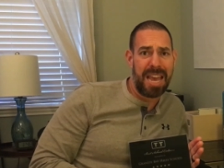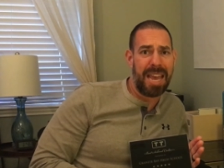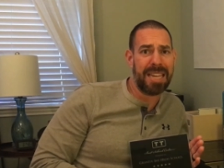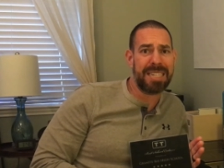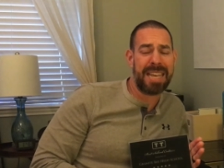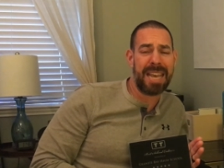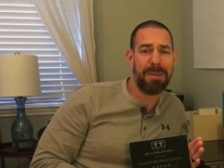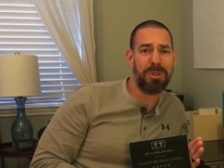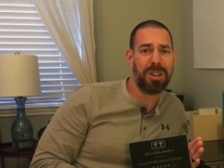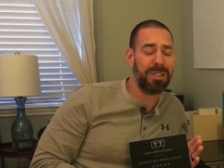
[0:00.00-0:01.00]
And
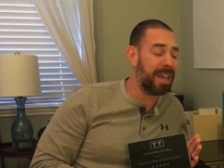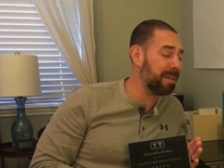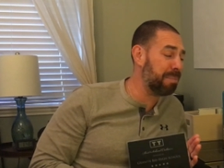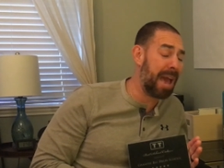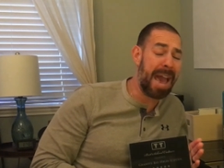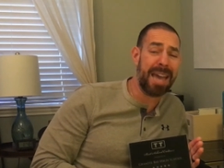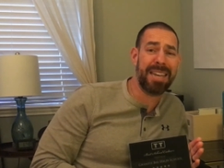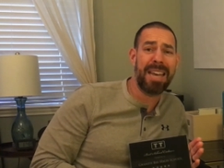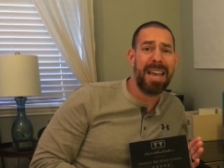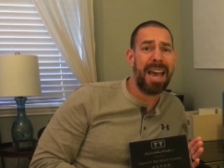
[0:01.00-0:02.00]
Tamra, like Pat,
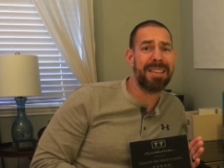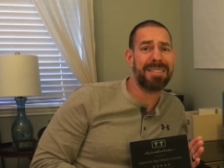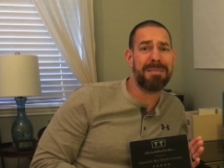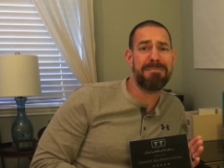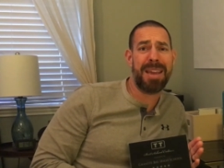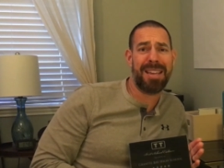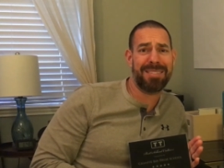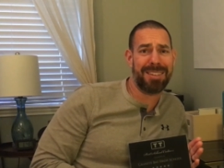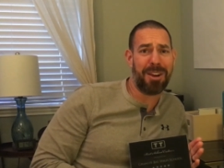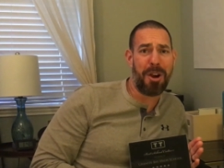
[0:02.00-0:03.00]
has an
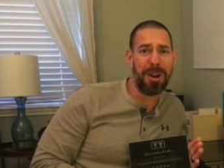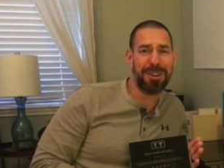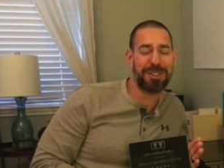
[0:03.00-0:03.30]
amazing heart.